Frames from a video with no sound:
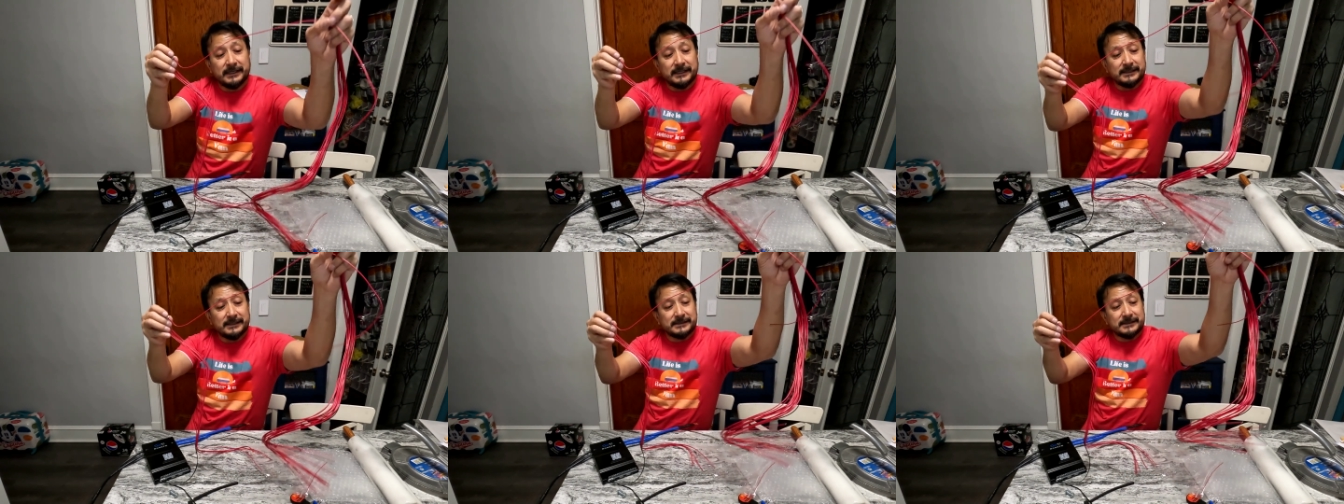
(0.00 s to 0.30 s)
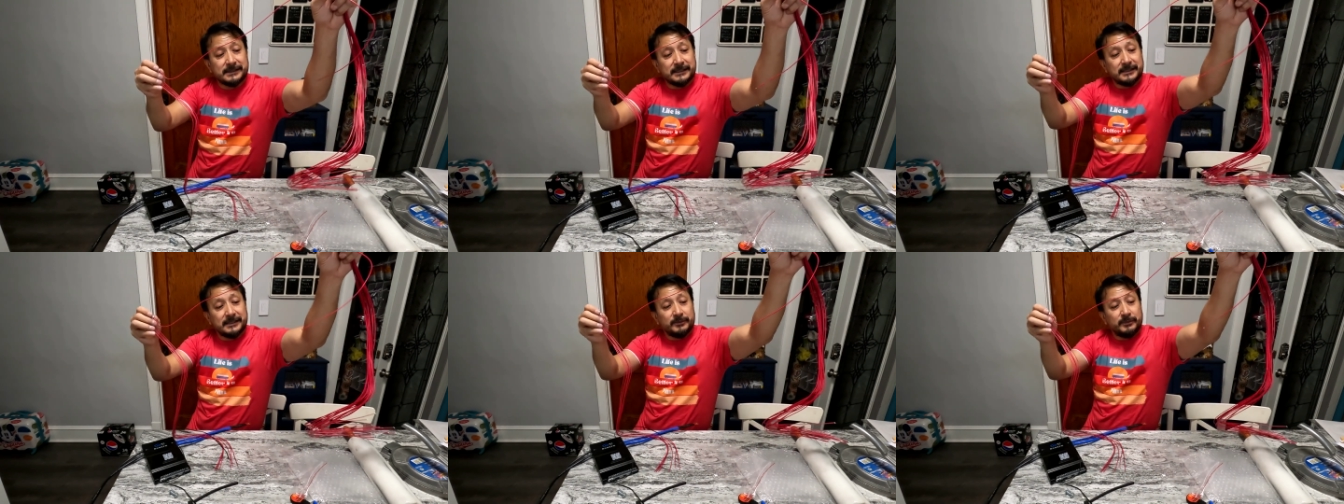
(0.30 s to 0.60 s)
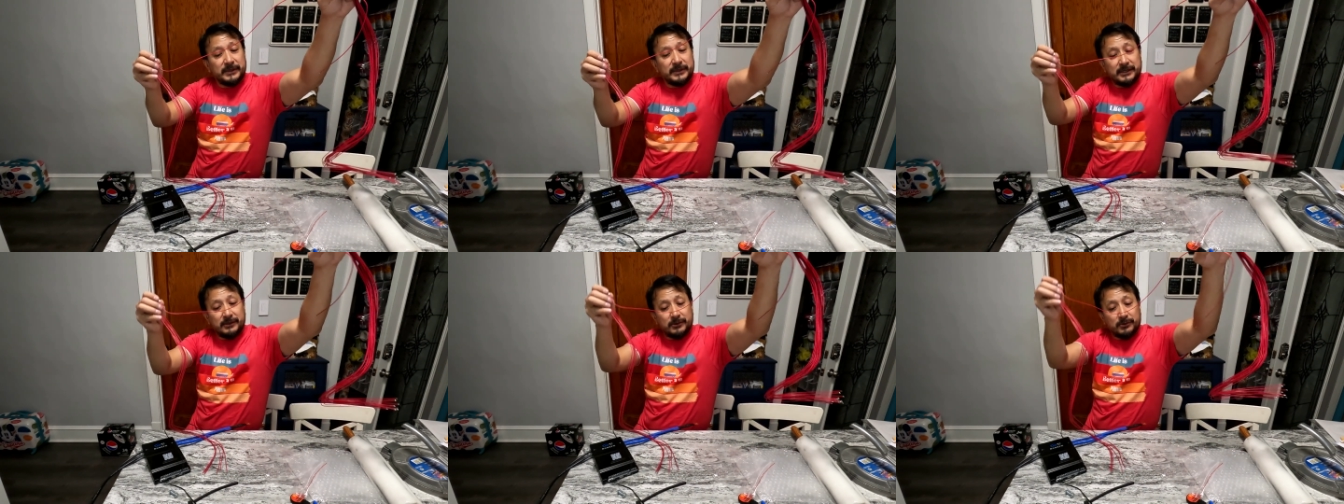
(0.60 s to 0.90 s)
is gonna
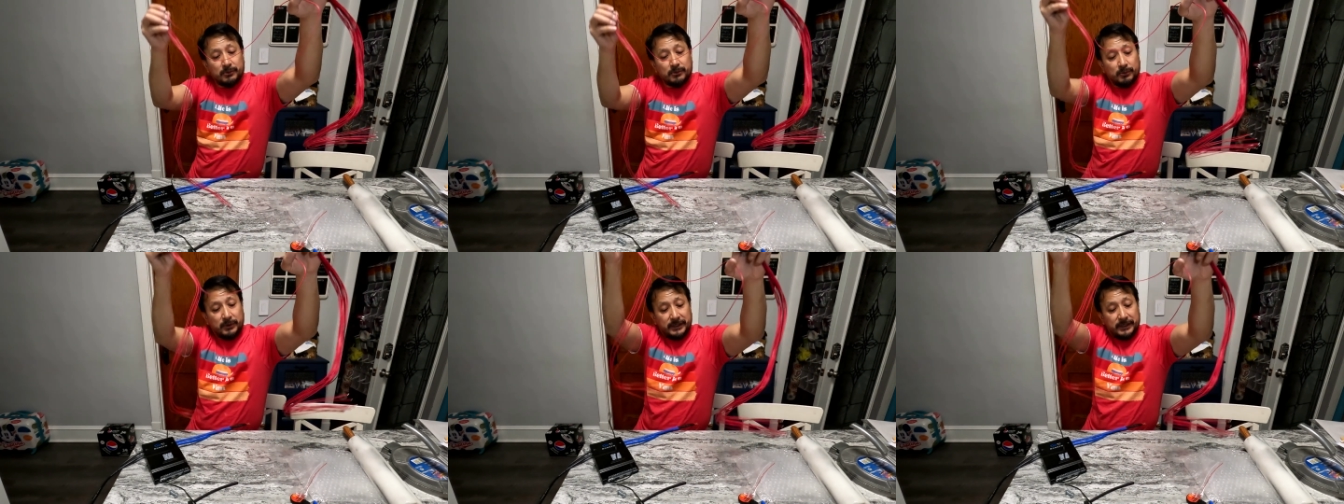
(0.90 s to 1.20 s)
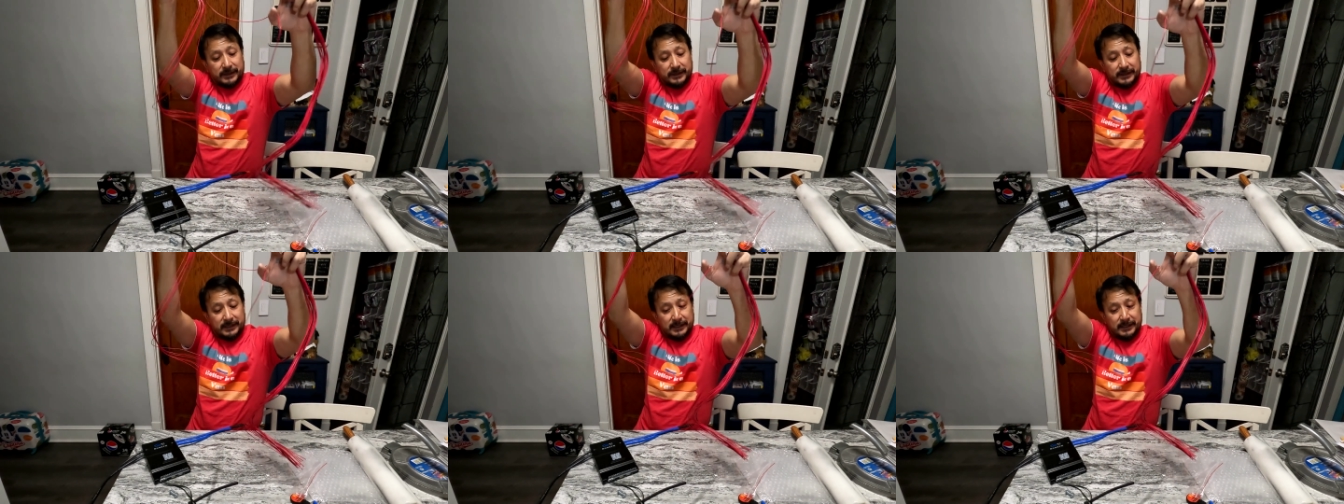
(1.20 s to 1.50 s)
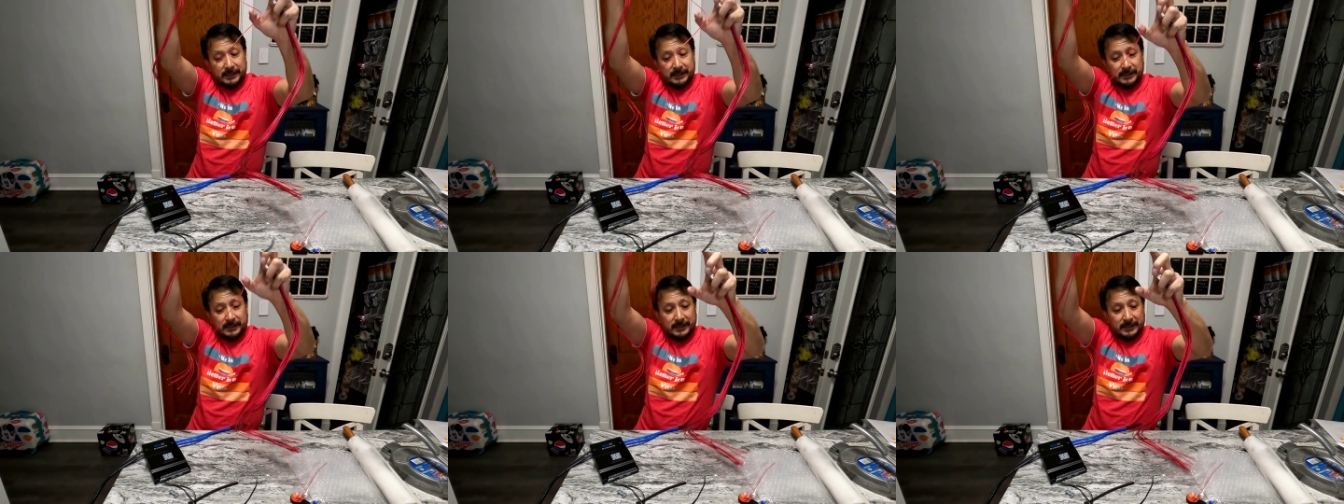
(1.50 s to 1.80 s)
be with
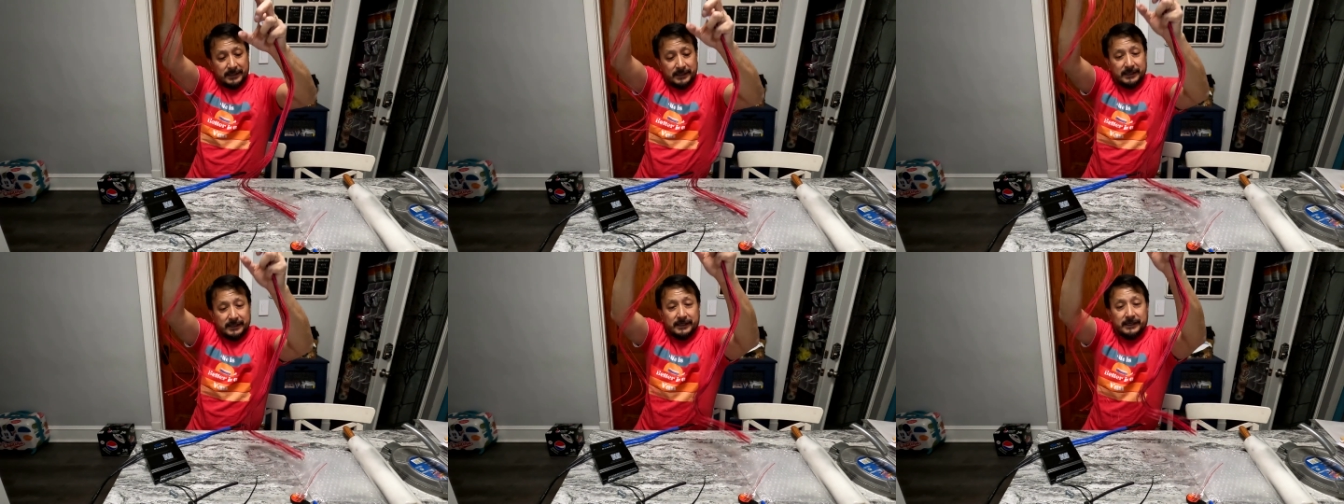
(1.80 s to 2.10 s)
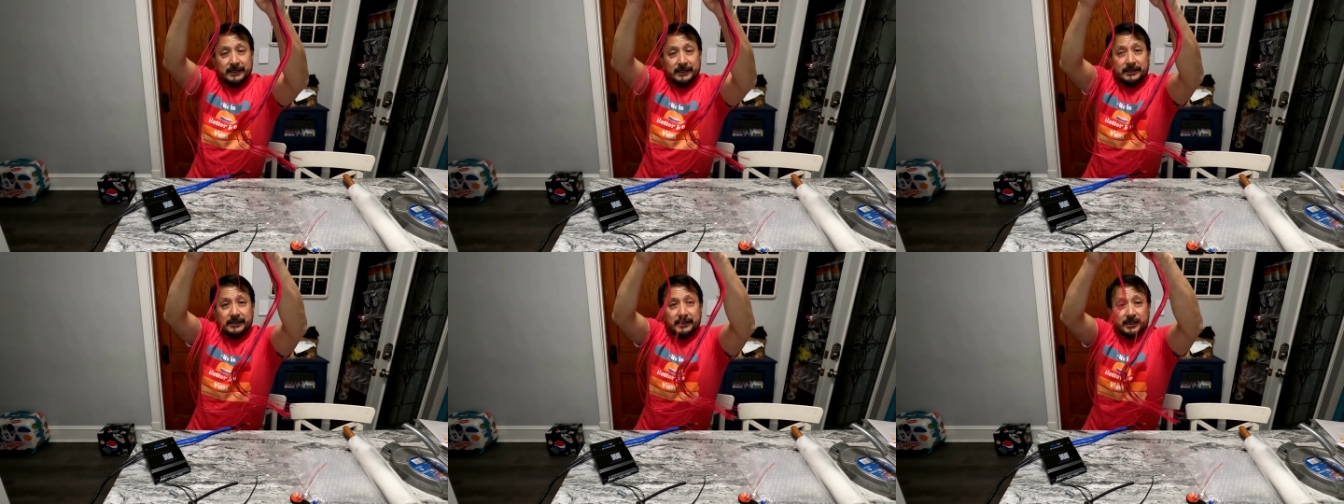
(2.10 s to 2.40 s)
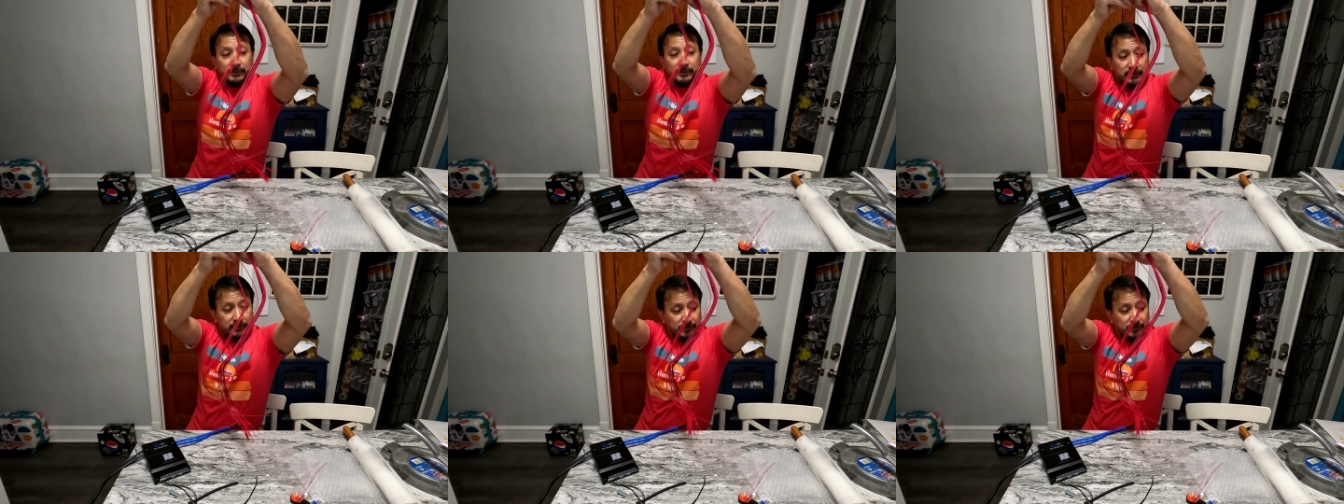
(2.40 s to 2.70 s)

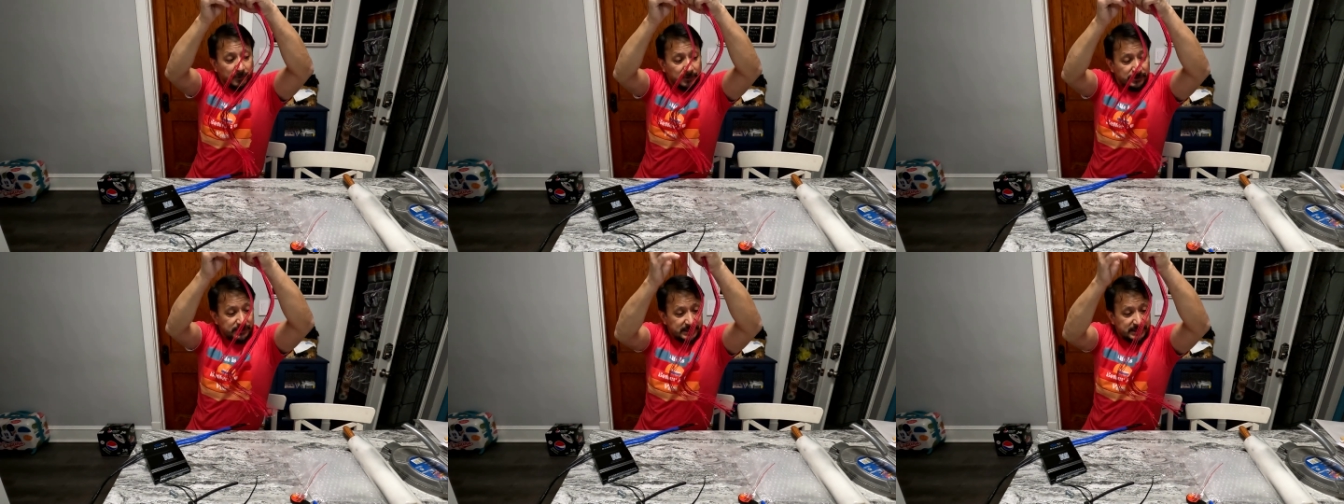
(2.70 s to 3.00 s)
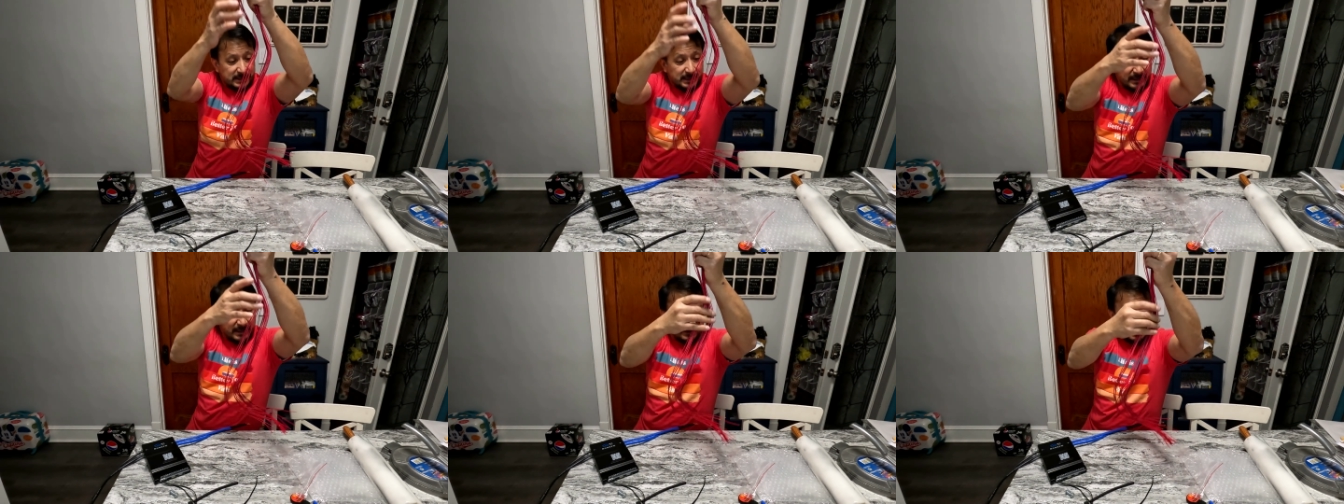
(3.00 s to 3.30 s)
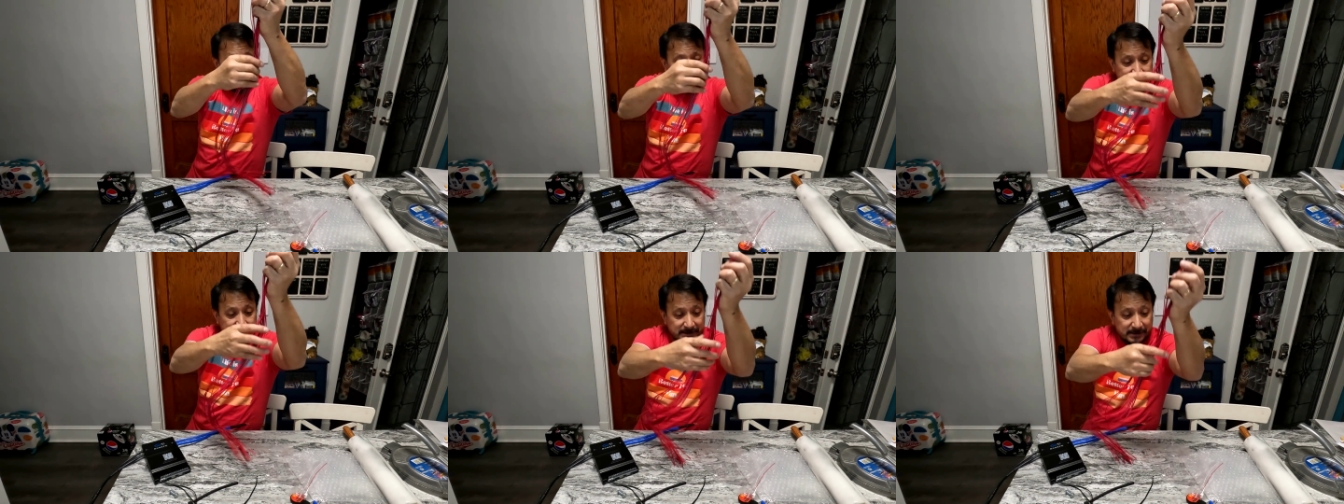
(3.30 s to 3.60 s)
number 14
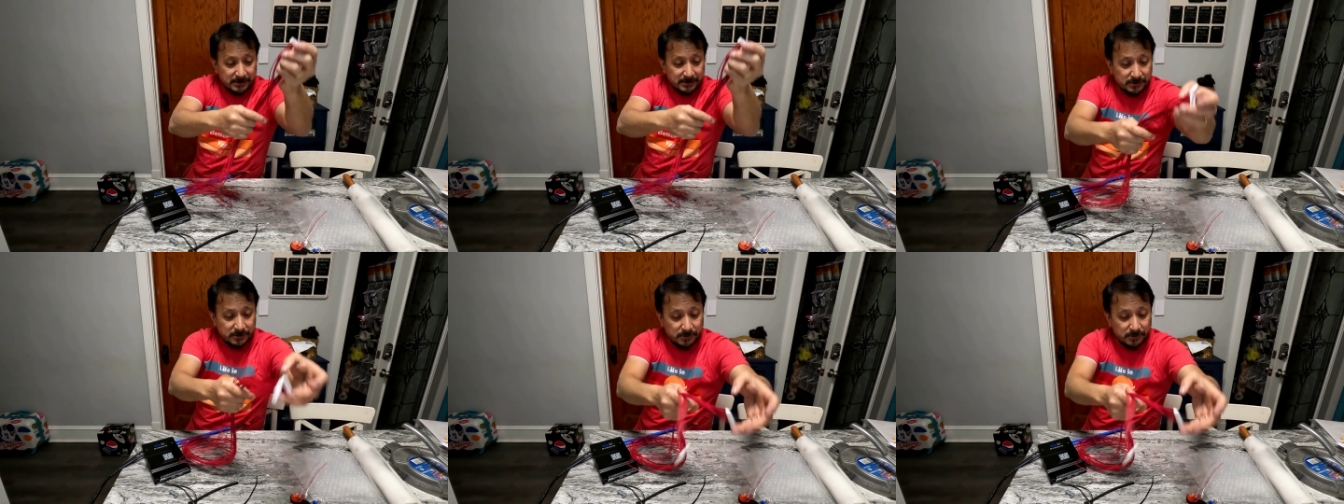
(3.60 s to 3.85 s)
on this.